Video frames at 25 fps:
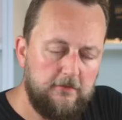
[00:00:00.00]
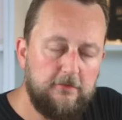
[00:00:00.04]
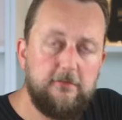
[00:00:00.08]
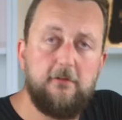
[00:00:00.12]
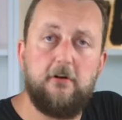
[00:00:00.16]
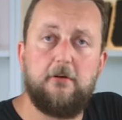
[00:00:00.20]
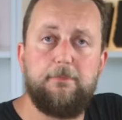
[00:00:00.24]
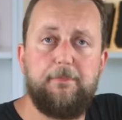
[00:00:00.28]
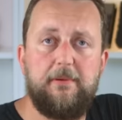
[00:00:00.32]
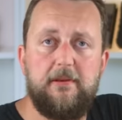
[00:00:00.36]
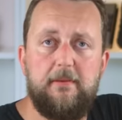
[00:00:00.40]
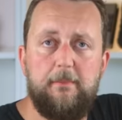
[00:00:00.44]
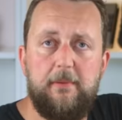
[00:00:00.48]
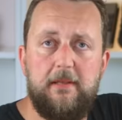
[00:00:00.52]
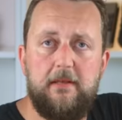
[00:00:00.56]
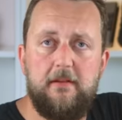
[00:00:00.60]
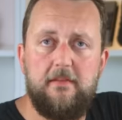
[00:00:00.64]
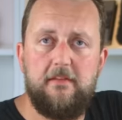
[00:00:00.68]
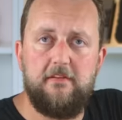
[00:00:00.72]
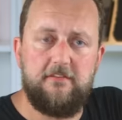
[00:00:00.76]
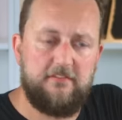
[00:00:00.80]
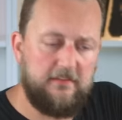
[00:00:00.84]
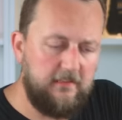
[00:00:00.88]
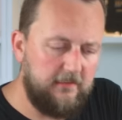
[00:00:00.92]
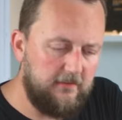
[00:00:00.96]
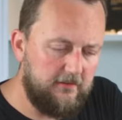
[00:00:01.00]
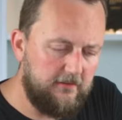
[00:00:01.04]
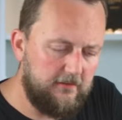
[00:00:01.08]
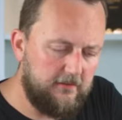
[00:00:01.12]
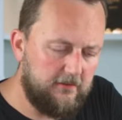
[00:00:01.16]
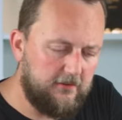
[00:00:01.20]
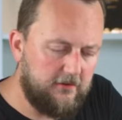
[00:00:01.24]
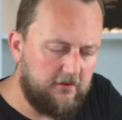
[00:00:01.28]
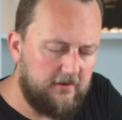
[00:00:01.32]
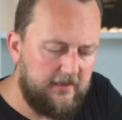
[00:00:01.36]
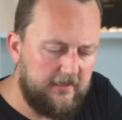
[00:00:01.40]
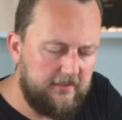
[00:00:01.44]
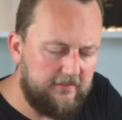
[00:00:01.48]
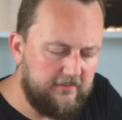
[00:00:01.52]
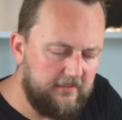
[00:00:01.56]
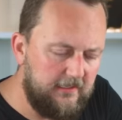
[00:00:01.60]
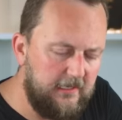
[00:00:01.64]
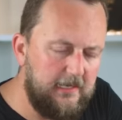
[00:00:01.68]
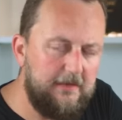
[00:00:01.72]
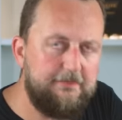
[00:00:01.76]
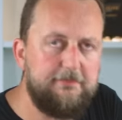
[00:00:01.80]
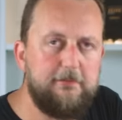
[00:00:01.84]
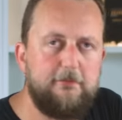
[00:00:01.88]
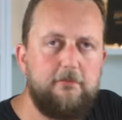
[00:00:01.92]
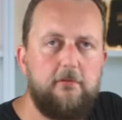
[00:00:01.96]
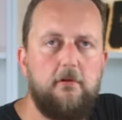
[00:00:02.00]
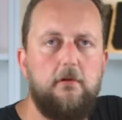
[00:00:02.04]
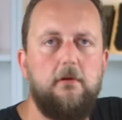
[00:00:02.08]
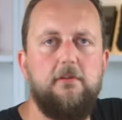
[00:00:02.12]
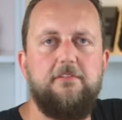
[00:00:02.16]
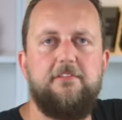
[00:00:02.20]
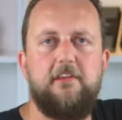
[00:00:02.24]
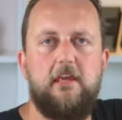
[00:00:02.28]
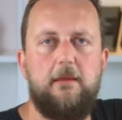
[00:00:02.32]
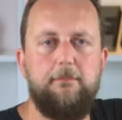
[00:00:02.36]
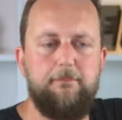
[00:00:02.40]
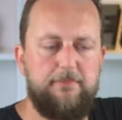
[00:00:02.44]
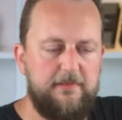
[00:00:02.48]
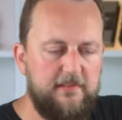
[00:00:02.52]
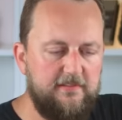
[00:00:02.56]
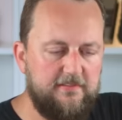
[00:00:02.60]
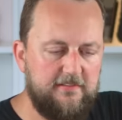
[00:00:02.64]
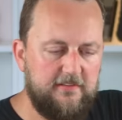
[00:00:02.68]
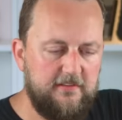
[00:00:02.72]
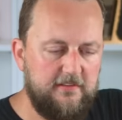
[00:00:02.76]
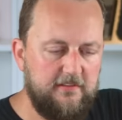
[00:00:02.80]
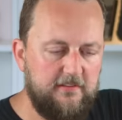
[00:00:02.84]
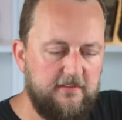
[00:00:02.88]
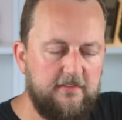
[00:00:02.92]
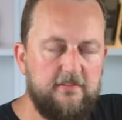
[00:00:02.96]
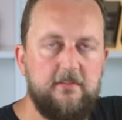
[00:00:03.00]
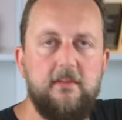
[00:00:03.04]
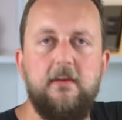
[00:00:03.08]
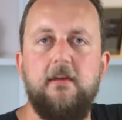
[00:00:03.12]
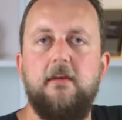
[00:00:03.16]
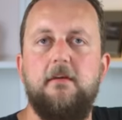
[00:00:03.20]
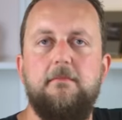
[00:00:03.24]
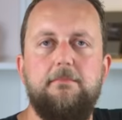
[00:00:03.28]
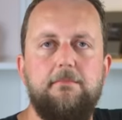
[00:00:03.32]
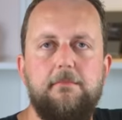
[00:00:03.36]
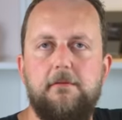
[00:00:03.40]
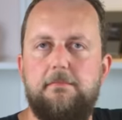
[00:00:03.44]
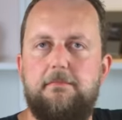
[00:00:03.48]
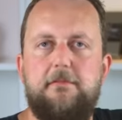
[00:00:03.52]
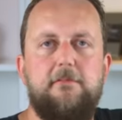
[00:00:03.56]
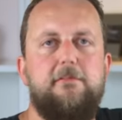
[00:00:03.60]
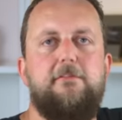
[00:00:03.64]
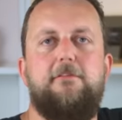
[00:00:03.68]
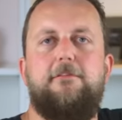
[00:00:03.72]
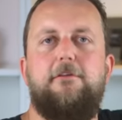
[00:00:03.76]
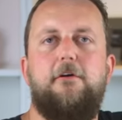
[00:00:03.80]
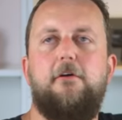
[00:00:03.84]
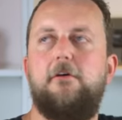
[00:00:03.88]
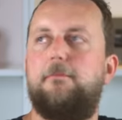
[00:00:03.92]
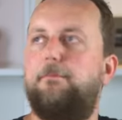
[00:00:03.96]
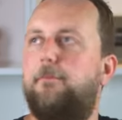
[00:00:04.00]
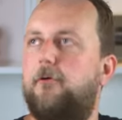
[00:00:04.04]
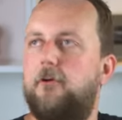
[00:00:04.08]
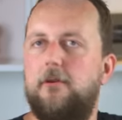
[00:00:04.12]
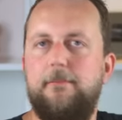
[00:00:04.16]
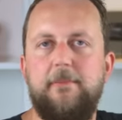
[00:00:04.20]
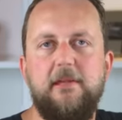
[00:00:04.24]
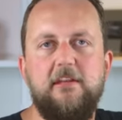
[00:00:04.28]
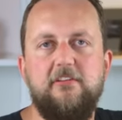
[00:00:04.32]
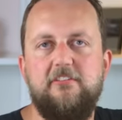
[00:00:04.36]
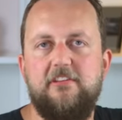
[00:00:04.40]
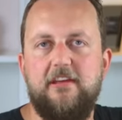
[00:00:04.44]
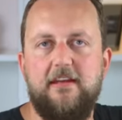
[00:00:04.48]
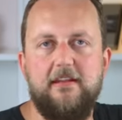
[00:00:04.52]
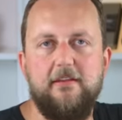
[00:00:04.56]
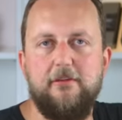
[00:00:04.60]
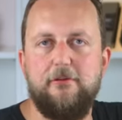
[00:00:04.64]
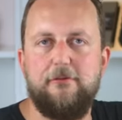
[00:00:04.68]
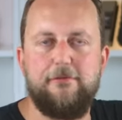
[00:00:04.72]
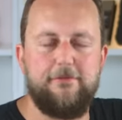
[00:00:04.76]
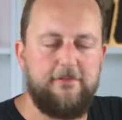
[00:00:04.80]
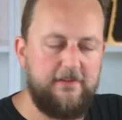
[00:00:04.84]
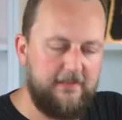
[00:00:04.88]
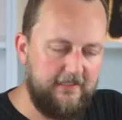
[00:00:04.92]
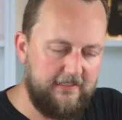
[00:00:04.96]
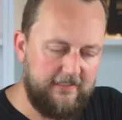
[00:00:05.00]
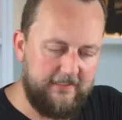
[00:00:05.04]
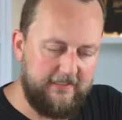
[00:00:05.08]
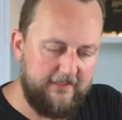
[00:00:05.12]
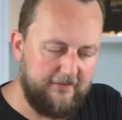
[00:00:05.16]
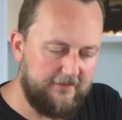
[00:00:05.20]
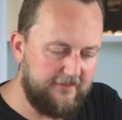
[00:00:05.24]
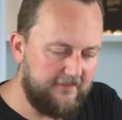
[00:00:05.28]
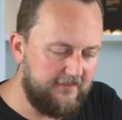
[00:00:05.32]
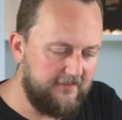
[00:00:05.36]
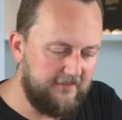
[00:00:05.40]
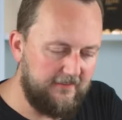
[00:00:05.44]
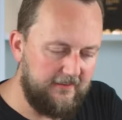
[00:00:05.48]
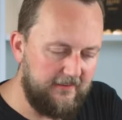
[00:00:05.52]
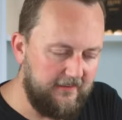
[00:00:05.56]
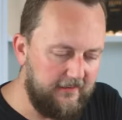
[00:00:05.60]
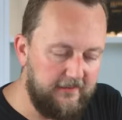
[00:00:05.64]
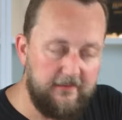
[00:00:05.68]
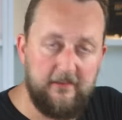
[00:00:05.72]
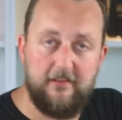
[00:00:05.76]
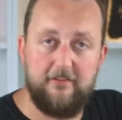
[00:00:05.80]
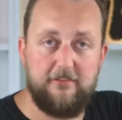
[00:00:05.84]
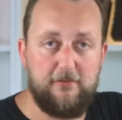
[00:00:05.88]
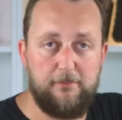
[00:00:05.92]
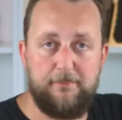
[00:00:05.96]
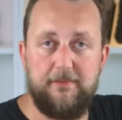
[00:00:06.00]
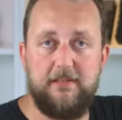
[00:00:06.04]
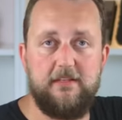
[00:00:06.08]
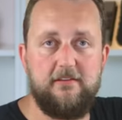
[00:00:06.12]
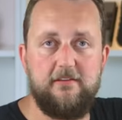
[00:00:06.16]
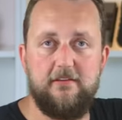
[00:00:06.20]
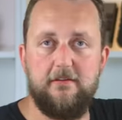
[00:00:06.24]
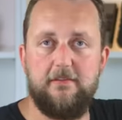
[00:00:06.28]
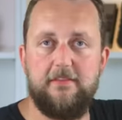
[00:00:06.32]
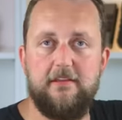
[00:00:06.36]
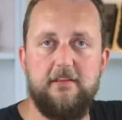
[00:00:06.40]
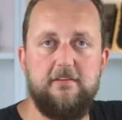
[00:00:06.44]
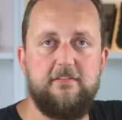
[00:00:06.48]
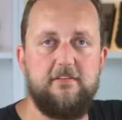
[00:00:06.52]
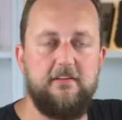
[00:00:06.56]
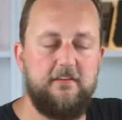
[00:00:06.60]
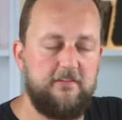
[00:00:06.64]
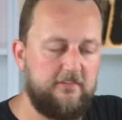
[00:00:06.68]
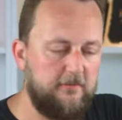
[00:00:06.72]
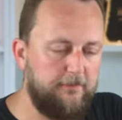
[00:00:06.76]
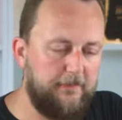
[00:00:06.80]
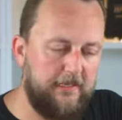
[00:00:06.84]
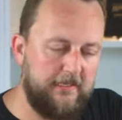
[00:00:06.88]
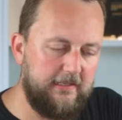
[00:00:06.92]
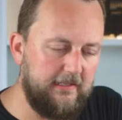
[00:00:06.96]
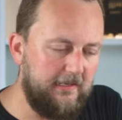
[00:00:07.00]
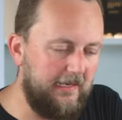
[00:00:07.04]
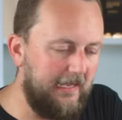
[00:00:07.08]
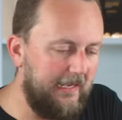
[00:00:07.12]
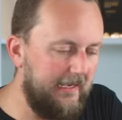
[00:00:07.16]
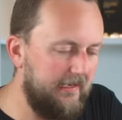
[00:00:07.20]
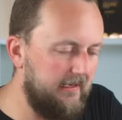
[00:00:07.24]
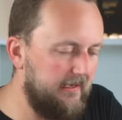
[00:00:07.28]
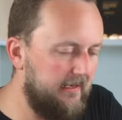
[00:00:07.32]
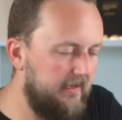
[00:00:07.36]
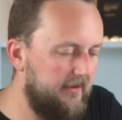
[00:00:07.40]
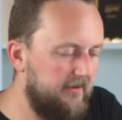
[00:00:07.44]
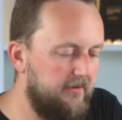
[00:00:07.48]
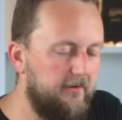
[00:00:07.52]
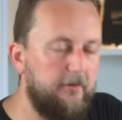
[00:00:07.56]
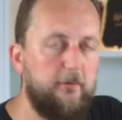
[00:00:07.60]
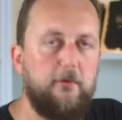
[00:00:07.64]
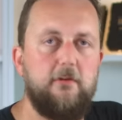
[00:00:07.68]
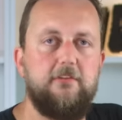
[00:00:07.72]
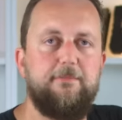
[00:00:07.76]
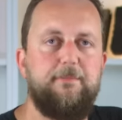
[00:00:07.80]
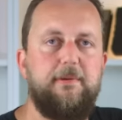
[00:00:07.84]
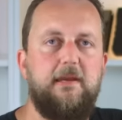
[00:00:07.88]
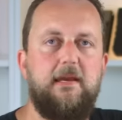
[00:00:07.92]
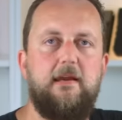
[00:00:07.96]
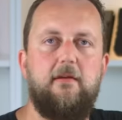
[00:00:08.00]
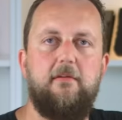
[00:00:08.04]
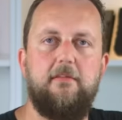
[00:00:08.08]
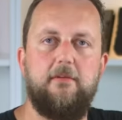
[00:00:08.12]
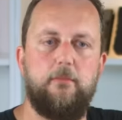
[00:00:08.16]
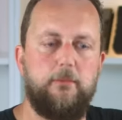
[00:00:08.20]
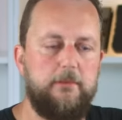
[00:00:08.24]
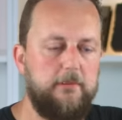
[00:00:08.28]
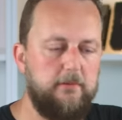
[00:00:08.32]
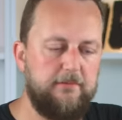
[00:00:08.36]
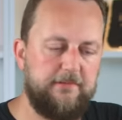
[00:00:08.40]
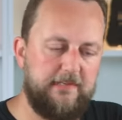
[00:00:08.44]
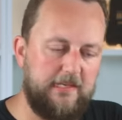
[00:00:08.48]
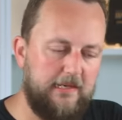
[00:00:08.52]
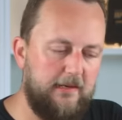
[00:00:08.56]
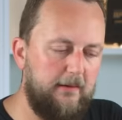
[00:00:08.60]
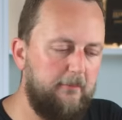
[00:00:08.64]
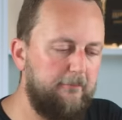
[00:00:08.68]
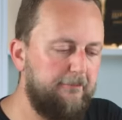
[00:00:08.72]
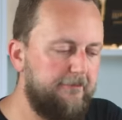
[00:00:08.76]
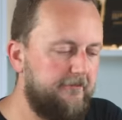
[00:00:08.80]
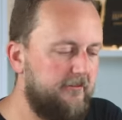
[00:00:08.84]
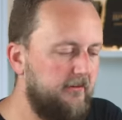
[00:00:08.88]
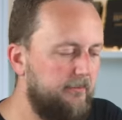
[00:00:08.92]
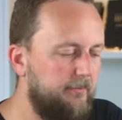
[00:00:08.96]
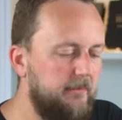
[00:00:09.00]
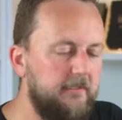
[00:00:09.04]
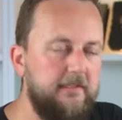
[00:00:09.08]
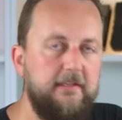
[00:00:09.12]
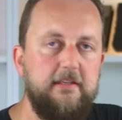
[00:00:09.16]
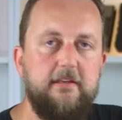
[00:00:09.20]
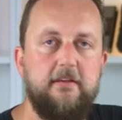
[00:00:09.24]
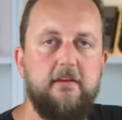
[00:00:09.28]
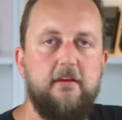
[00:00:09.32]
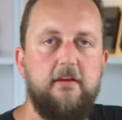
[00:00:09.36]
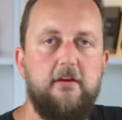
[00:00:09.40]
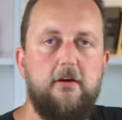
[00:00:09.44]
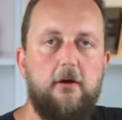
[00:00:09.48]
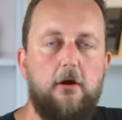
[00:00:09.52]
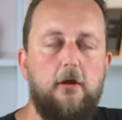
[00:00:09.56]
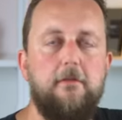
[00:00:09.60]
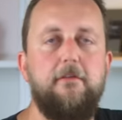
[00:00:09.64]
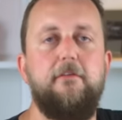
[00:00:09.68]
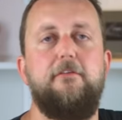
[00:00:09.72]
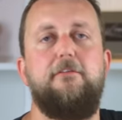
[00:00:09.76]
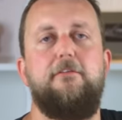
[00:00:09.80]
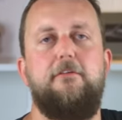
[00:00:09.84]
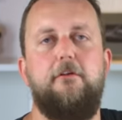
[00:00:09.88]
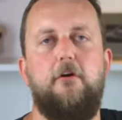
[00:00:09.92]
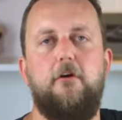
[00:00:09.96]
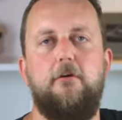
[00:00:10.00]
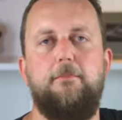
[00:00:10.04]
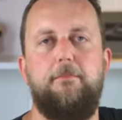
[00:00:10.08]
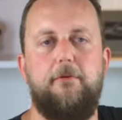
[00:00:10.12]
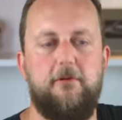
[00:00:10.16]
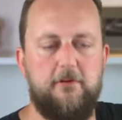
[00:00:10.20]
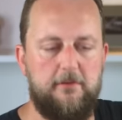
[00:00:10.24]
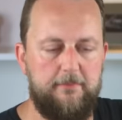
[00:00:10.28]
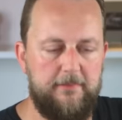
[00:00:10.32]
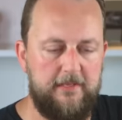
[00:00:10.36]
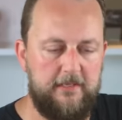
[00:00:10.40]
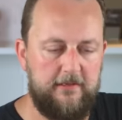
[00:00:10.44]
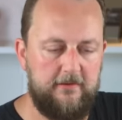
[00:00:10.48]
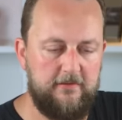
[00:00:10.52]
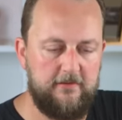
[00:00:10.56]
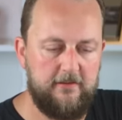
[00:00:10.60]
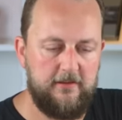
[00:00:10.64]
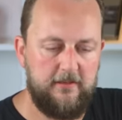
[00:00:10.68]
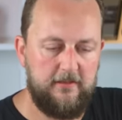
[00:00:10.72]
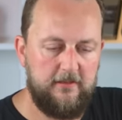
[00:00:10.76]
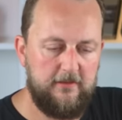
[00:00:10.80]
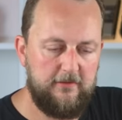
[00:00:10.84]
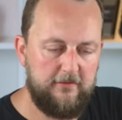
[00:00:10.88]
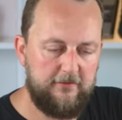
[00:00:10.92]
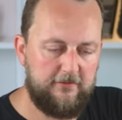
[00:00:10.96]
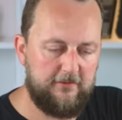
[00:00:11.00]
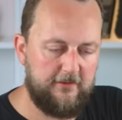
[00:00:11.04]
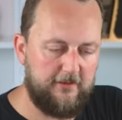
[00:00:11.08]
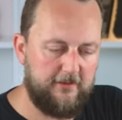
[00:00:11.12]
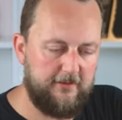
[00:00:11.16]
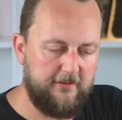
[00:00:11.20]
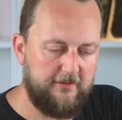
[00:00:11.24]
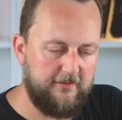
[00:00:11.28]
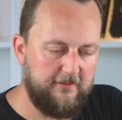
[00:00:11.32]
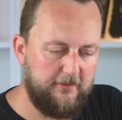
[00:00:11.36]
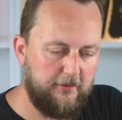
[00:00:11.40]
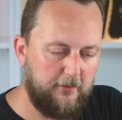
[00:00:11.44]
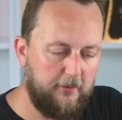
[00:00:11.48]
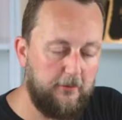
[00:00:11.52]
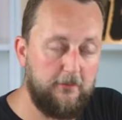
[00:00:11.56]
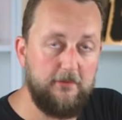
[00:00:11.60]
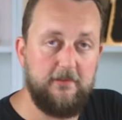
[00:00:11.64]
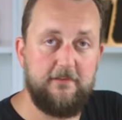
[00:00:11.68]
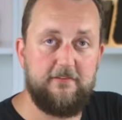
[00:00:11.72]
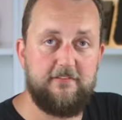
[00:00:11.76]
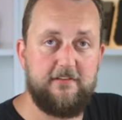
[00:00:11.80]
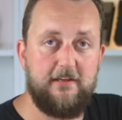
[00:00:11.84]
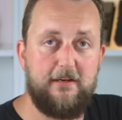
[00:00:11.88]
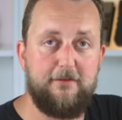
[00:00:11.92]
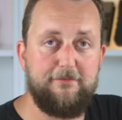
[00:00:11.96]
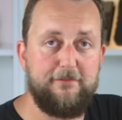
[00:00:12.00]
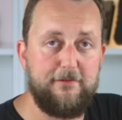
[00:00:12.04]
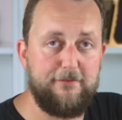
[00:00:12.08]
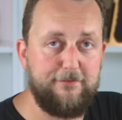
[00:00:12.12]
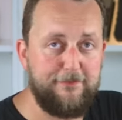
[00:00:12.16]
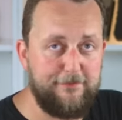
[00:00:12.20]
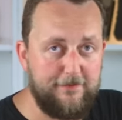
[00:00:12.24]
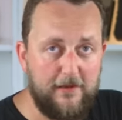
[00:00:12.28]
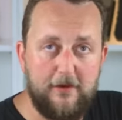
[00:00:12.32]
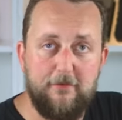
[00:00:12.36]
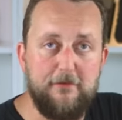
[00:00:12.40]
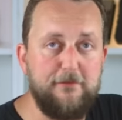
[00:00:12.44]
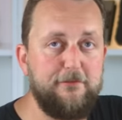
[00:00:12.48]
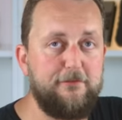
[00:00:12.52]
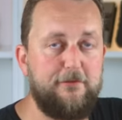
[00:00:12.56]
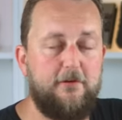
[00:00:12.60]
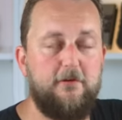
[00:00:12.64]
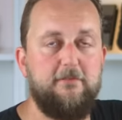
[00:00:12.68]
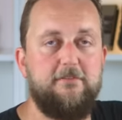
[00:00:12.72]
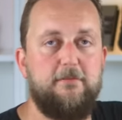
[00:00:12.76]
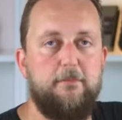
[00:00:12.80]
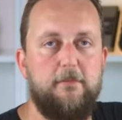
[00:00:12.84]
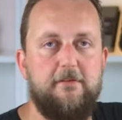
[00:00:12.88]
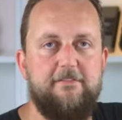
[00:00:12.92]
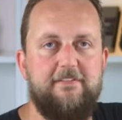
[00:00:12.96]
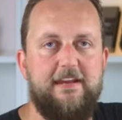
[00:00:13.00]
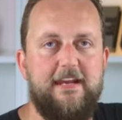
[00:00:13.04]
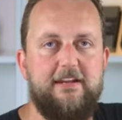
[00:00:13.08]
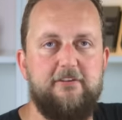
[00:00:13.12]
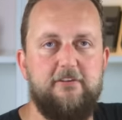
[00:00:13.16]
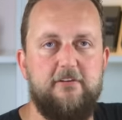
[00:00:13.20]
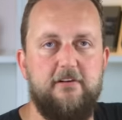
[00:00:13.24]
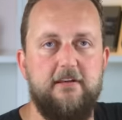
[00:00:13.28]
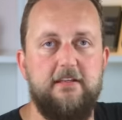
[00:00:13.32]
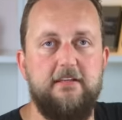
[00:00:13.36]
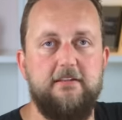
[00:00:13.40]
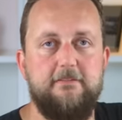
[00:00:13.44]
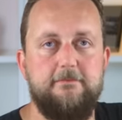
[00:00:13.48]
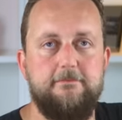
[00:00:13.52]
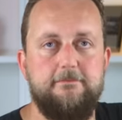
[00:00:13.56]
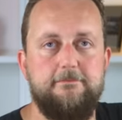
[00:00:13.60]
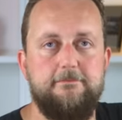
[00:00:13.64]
Stock bottom end of this thing, crankshaft, rods and pistons. The stock bottom end challenge for an LS is a big deal. These things are making 800 horsepower at the wheels comfortably on the stock bottom end. So all this stuff is very strong from the factory.